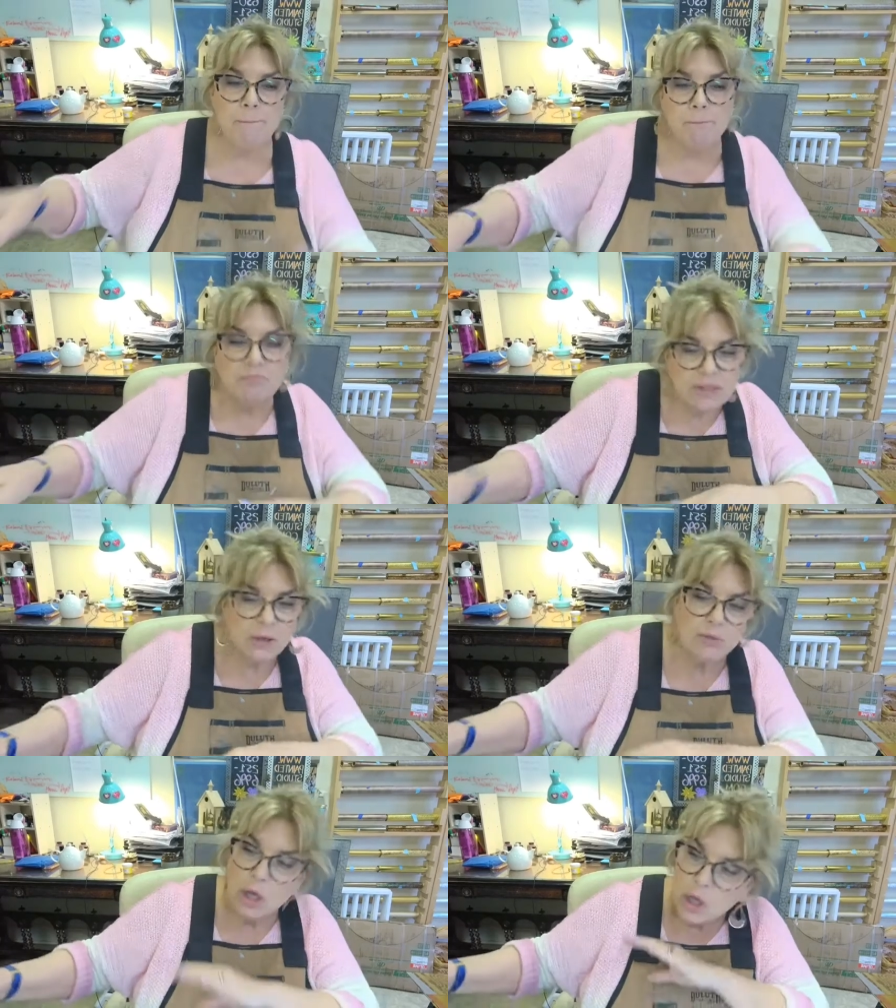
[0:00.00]
you
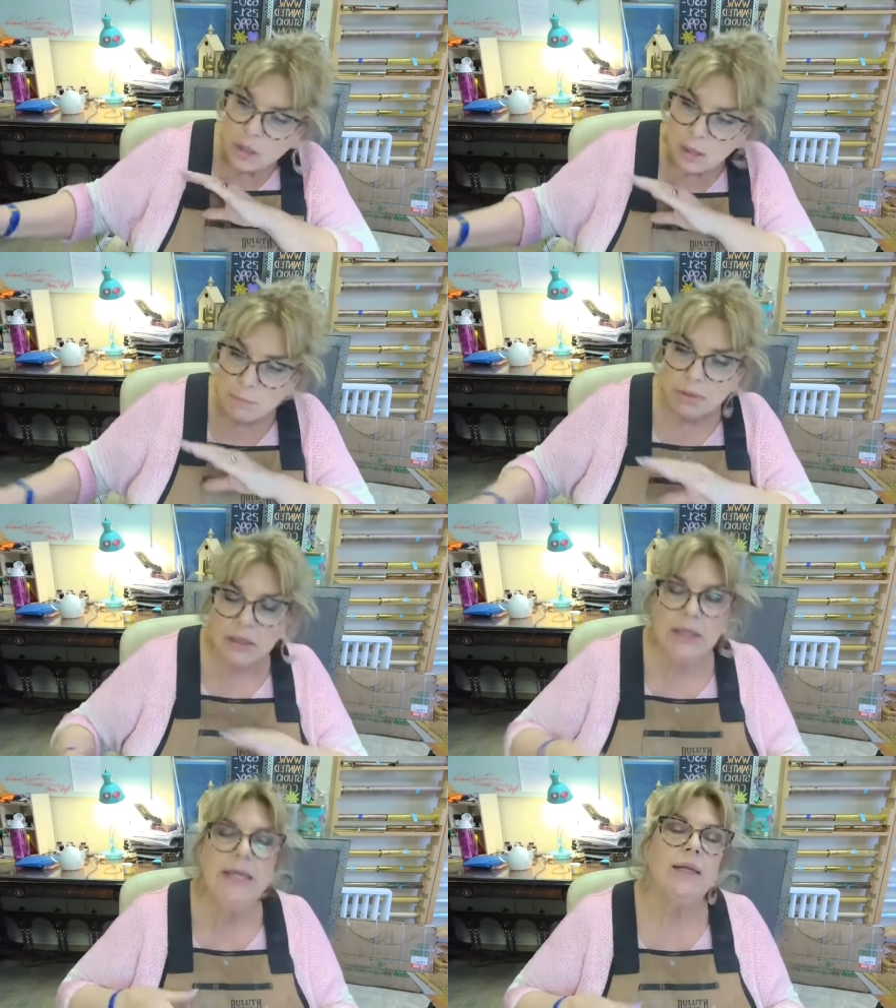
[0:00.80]
know,
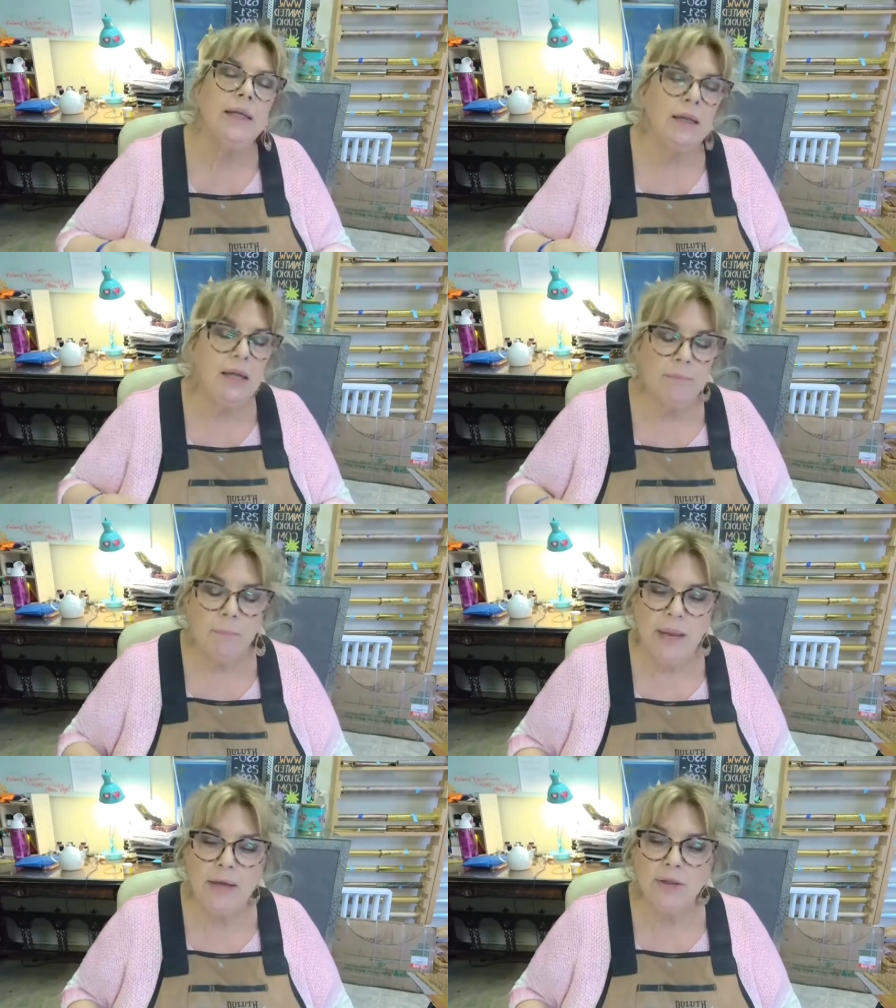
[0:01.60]
completely
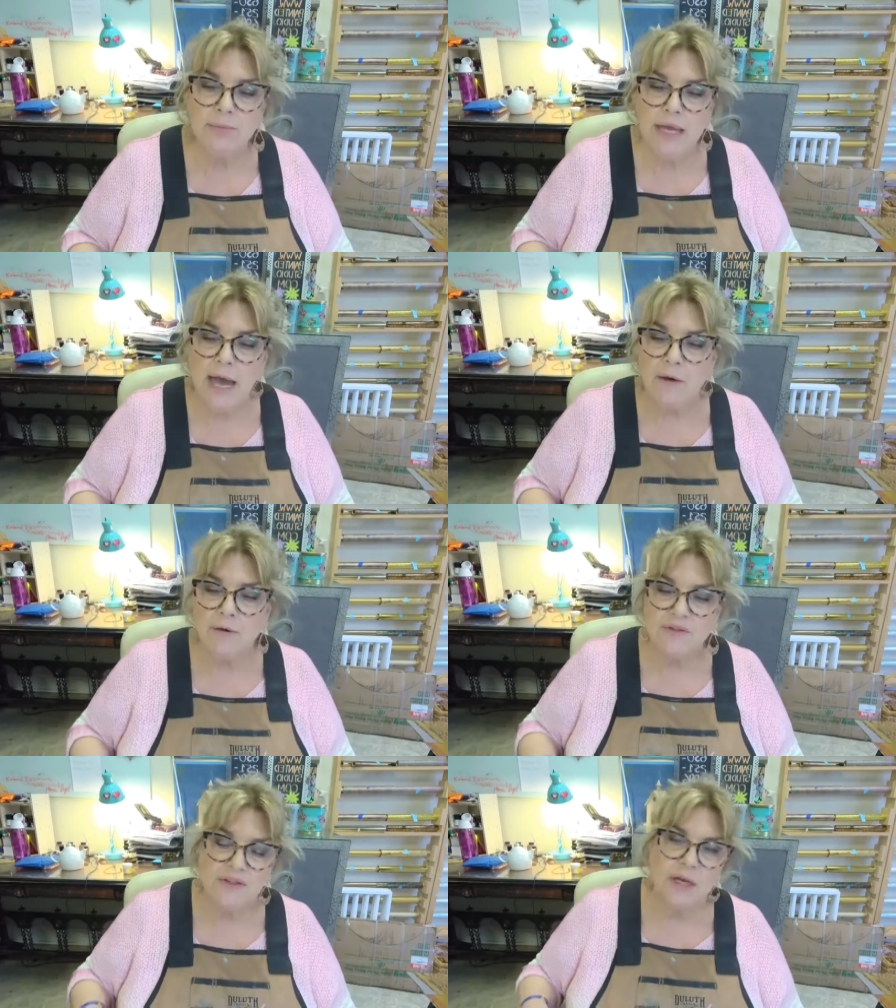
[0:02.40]
bailed me out
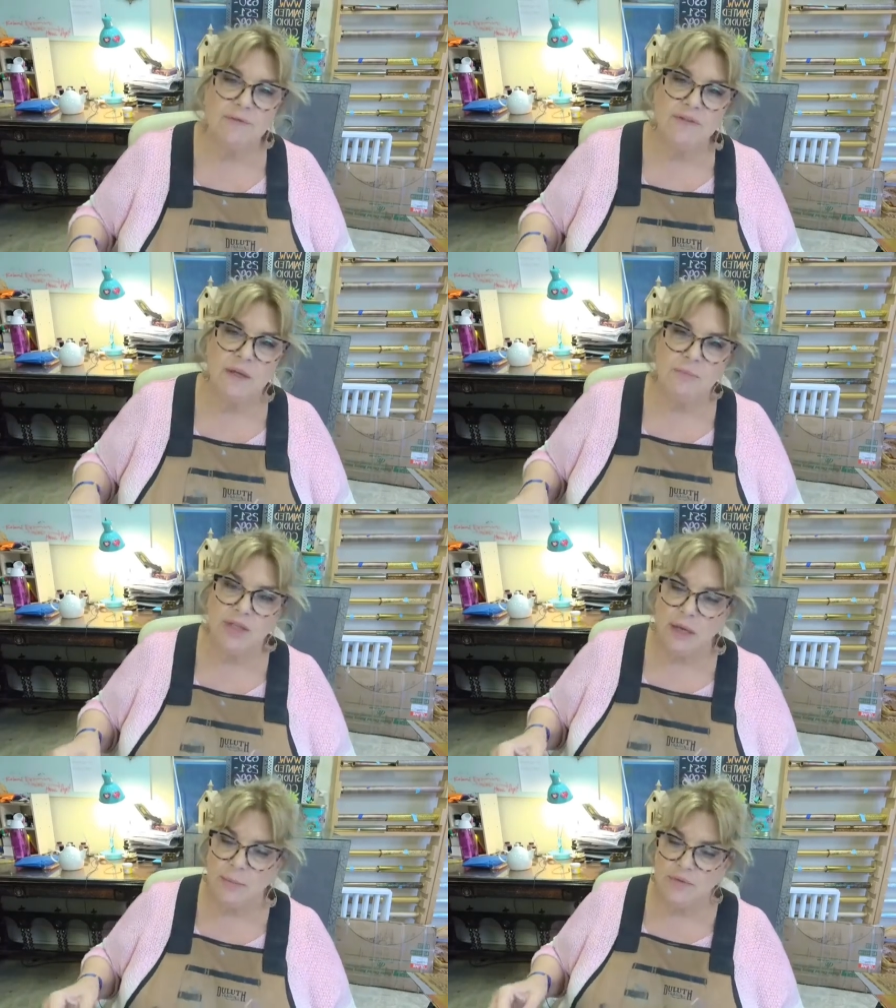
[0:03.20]
of stuff
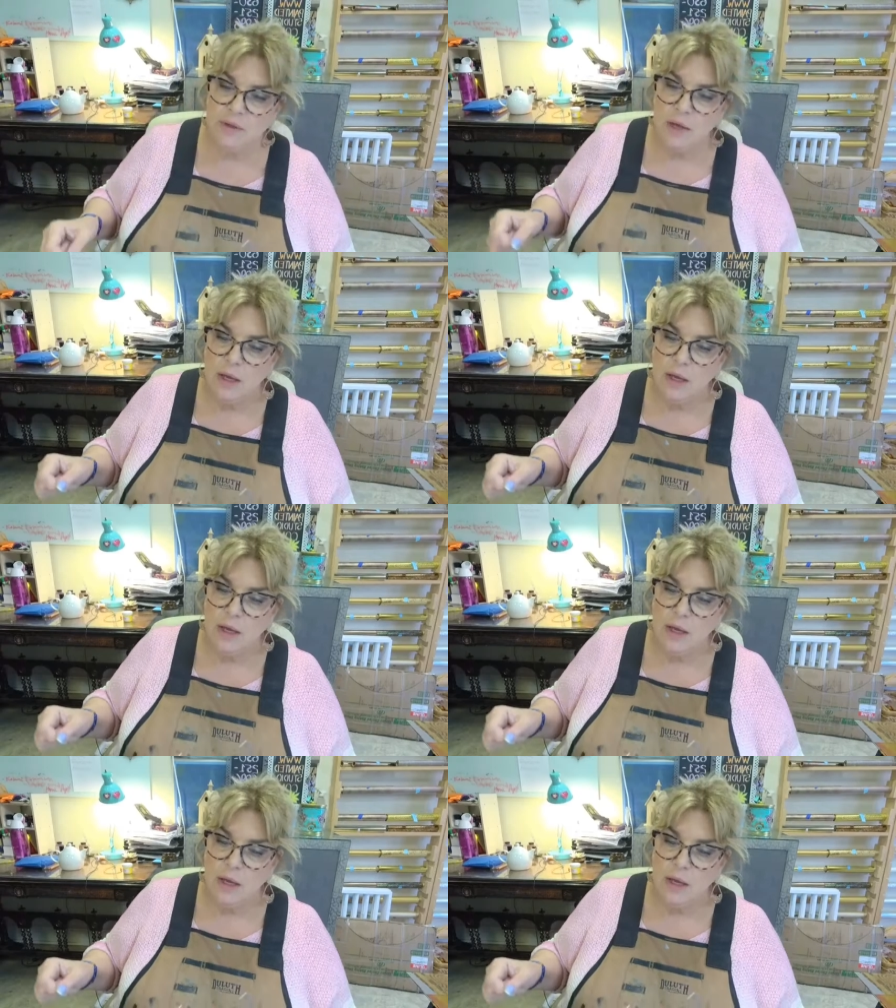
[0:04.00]
sometimes.